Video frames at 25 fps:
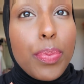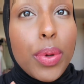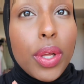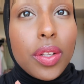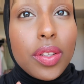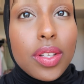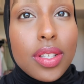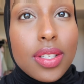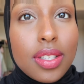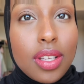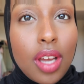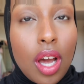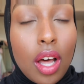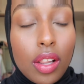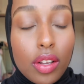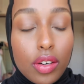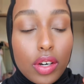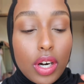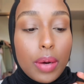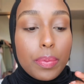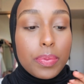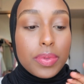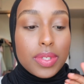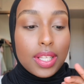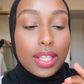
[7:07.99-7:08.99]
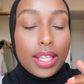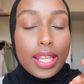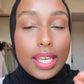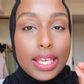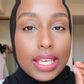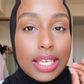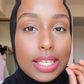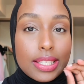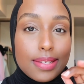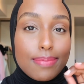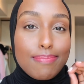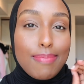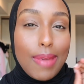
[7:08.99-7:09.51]
I built this color up to
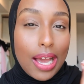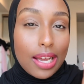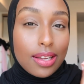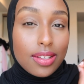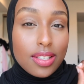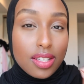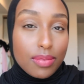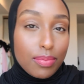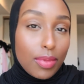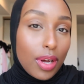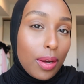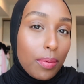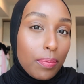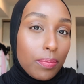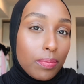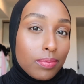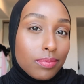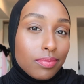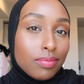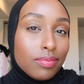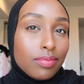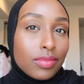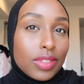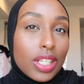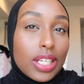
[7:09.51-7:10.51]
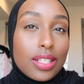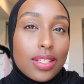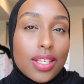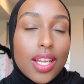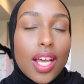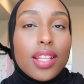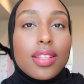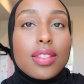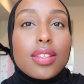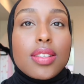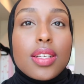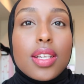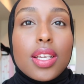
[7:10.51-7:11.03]
like its maximum
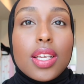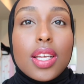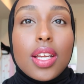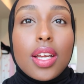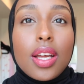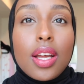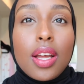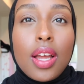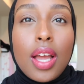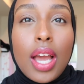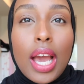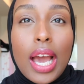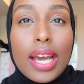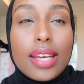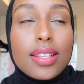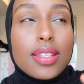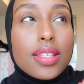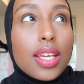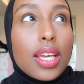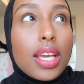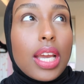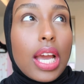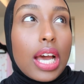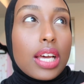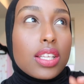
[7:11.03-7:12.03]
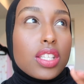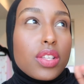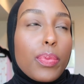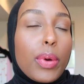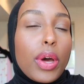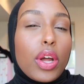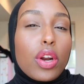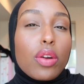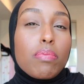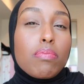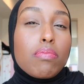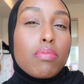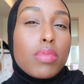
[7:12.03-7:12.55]
intensity. I'd say it has
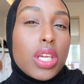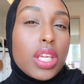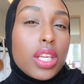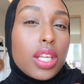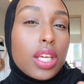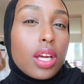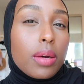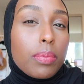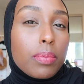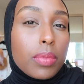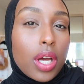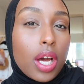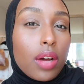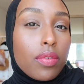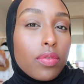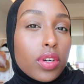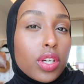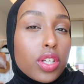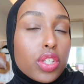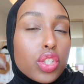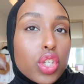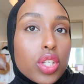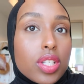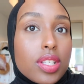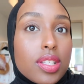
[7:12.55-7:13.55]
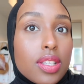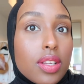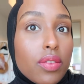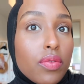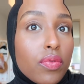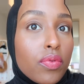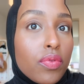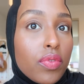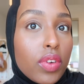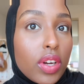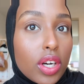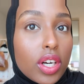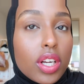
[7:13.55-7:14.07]
about a medium coverage. It's
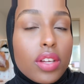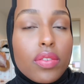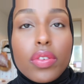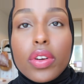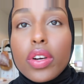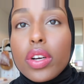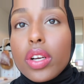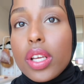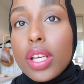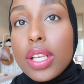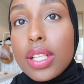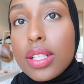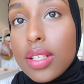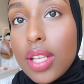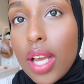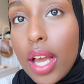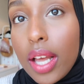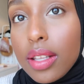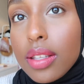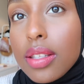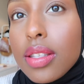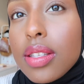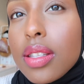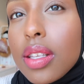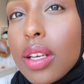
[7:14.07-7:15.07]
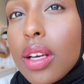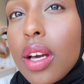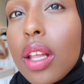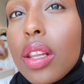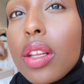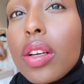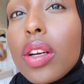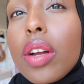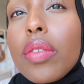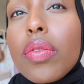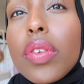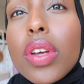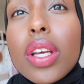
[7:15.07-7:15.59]
very, very intense, the
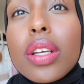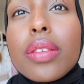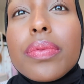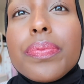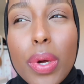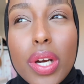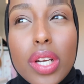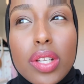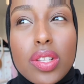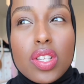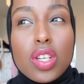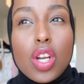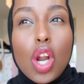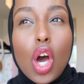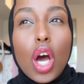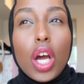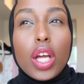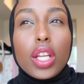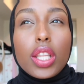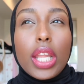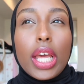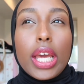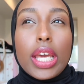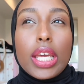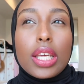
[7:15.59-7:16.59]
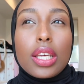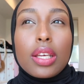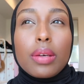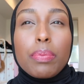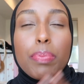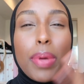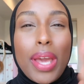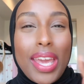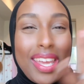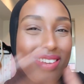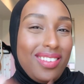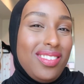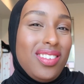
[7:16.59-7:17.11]
color of it, but it's not
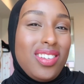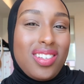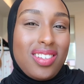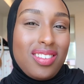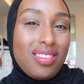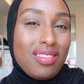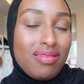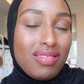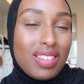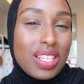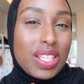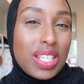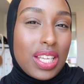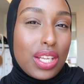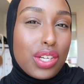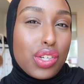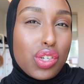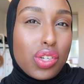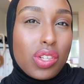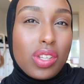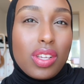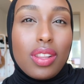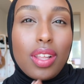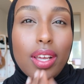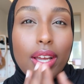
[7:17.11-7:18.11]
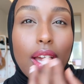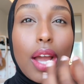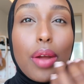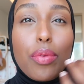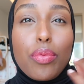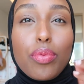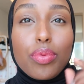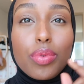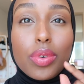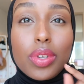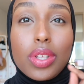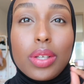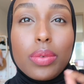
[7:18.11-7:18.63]
like paint, essentially. Like I
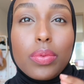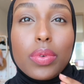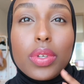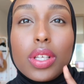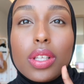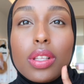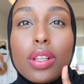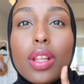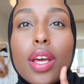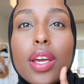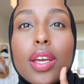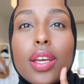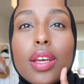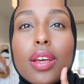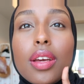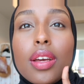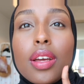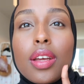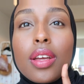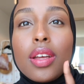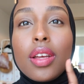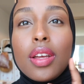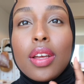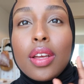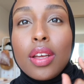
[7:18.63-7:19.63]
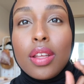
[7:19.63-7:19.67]
really, really like